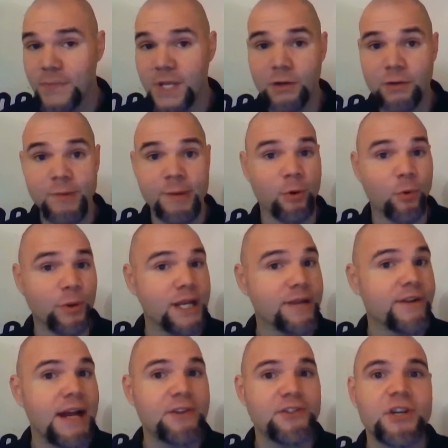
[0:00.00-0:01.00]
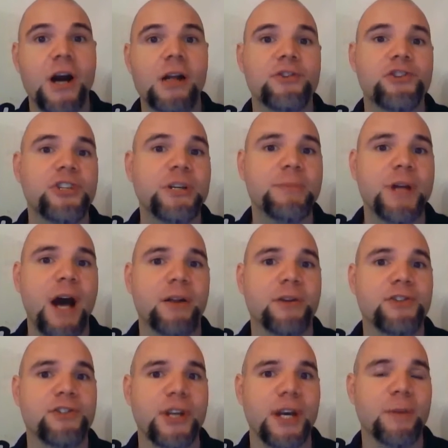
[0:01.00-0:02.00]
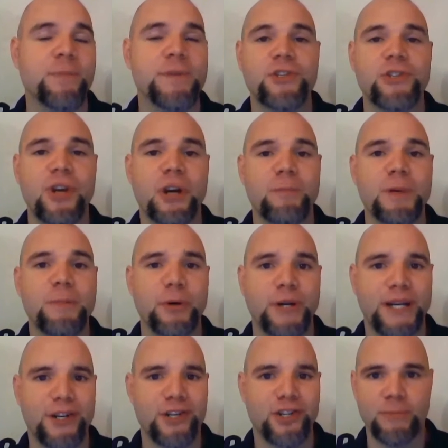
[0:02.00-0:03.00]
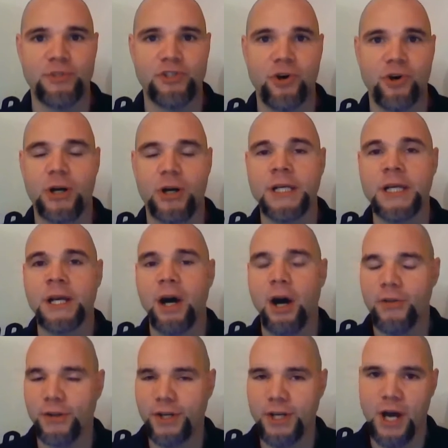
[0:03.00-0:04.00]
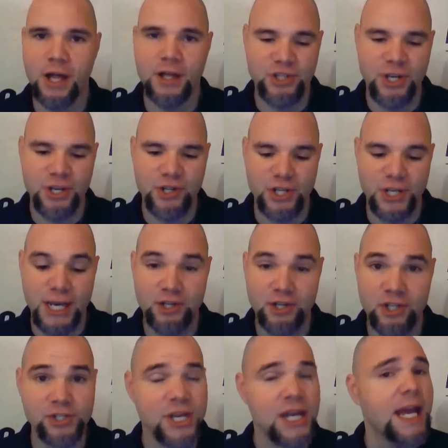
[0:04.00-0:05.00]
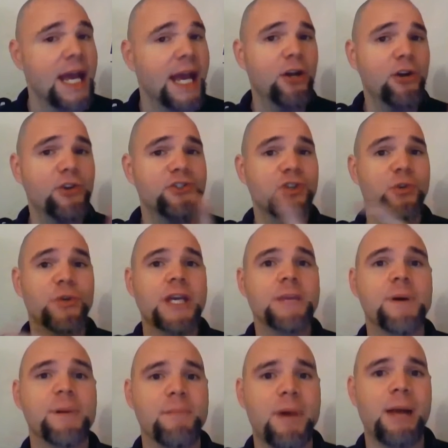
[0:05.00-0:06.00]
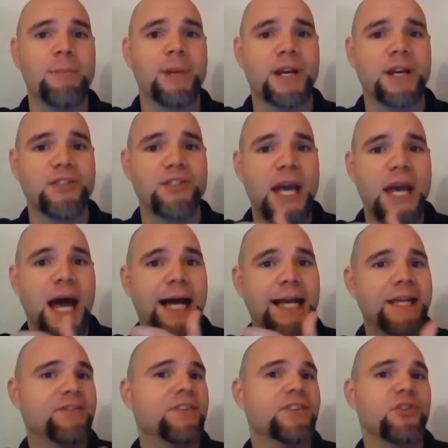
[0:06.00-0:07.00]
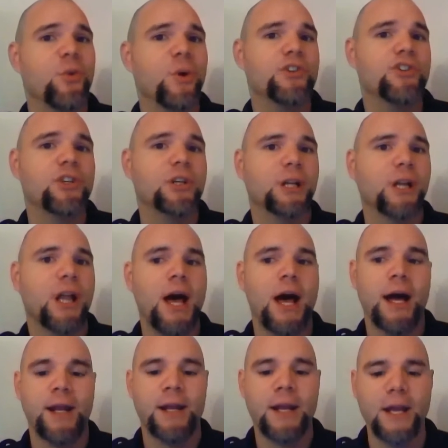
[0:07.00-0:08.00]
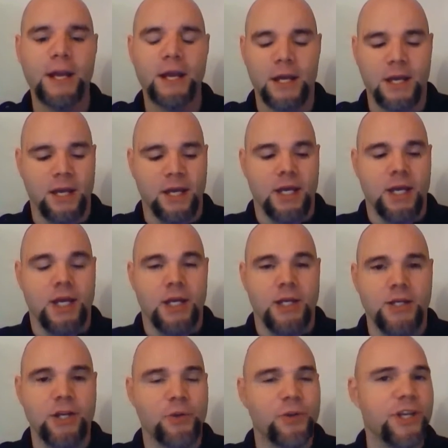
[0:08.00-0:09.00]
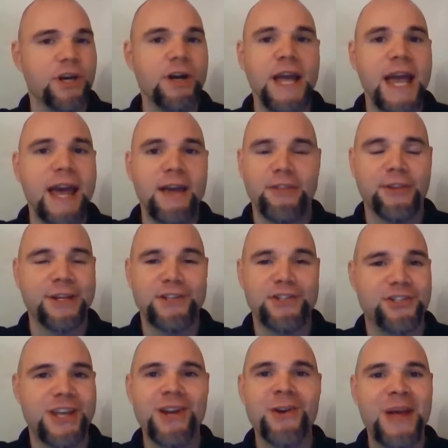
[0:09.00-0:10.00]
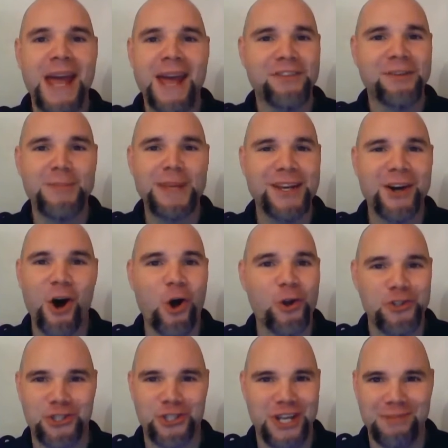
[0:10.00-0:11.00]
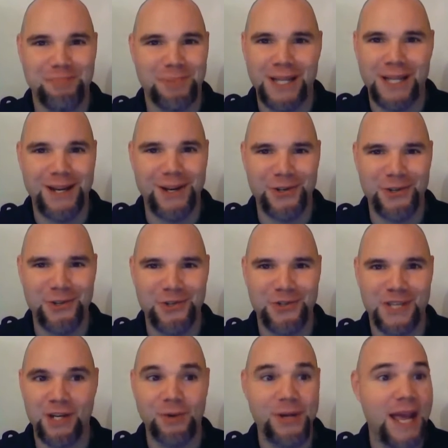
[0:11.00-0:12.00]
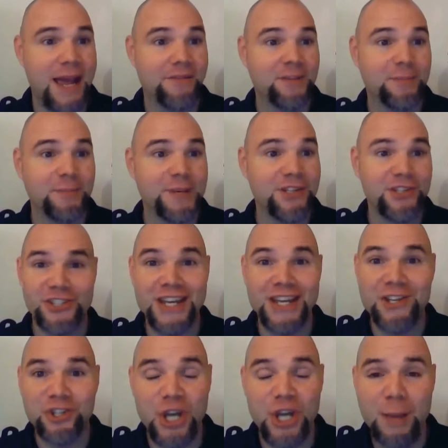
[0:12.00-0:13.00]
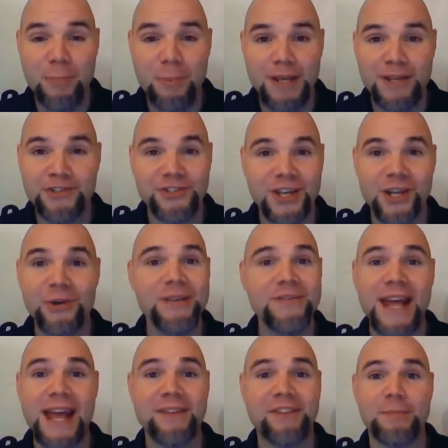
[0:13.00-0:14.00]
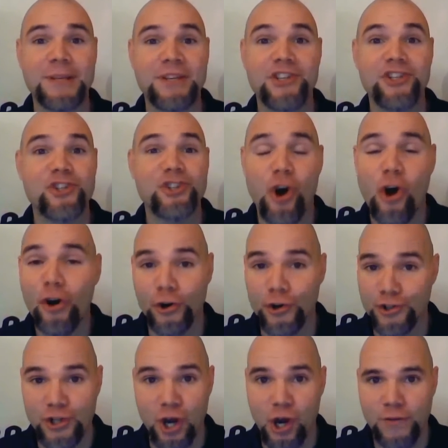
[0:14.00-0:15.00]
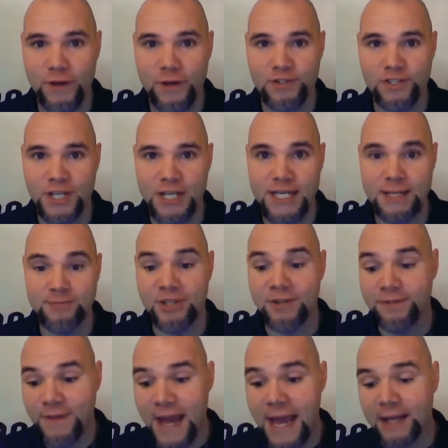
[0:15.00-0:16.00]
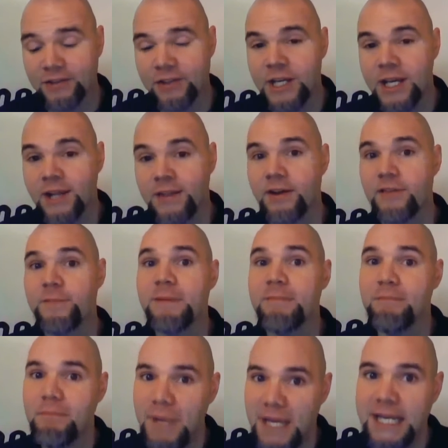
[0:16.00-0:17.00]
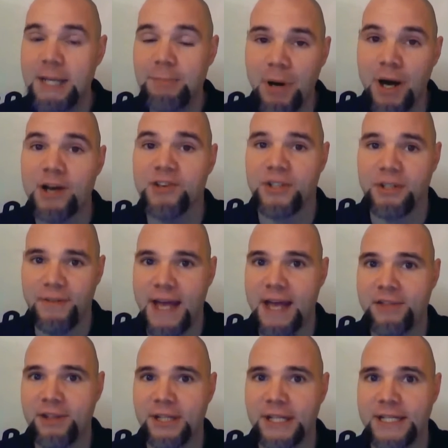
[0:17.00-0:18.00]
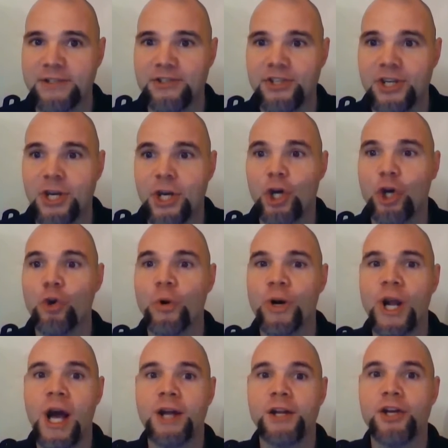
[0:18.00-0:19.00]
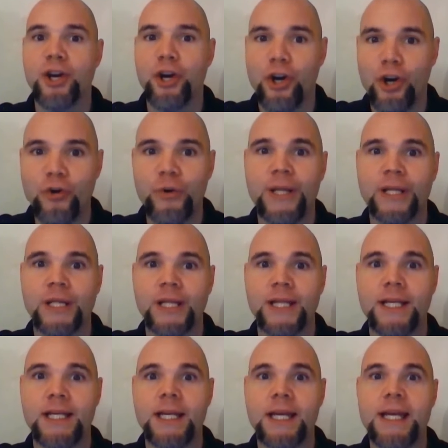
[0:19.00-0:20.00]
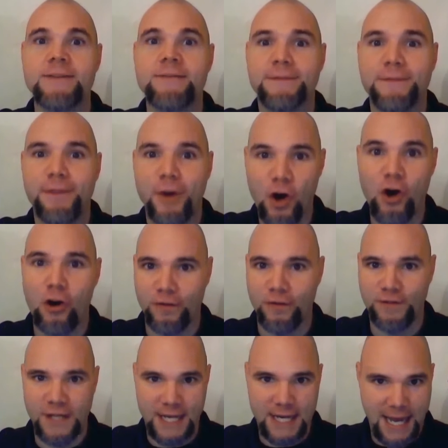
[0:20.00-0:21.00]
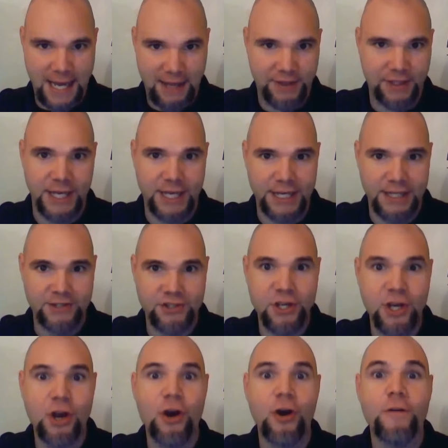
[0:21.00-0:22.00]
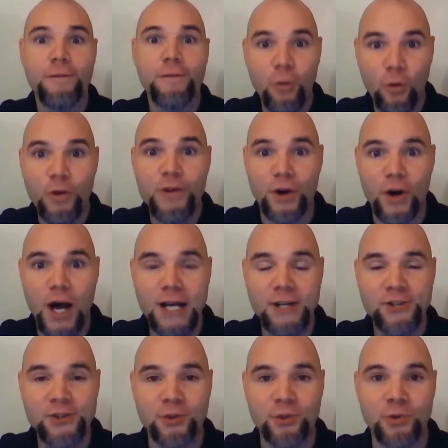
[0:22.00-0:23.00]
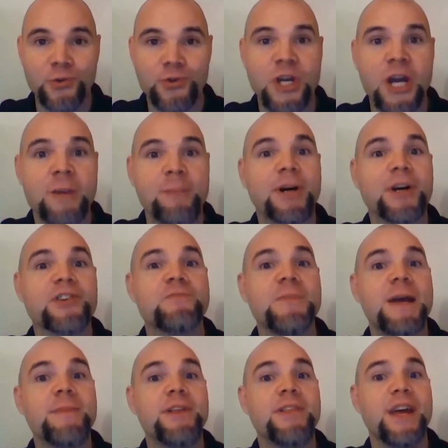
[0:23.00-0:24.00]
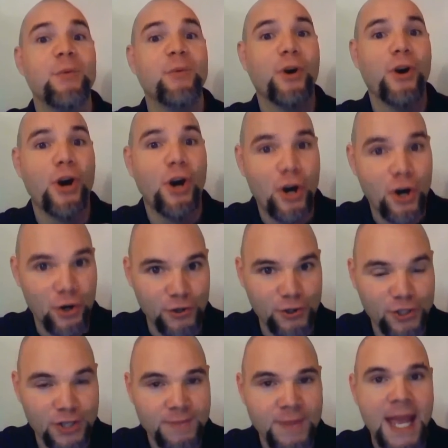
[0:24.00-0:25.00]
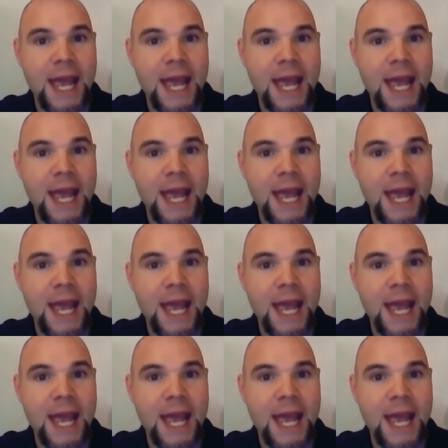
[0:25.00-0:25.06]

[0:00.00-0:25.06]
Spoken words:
Remember, we're giving out scholarship dollars to help these young people get a jump start on their college educations. And also keep in mind, because I get this question a lot, you know, the young athletes, they don't have to be all-state players. They don't have to be state champions. They don't even have to be starters on their teams. In fact, there have been many positive athletes who were not currently involved in athletics for their high schools because maybe they were hurt.